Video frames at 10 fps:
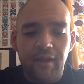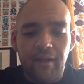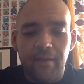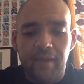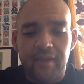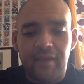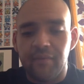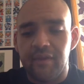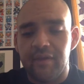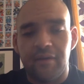I didn't
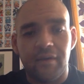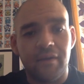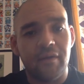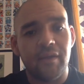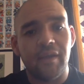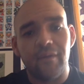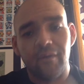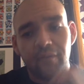really know how to cook either.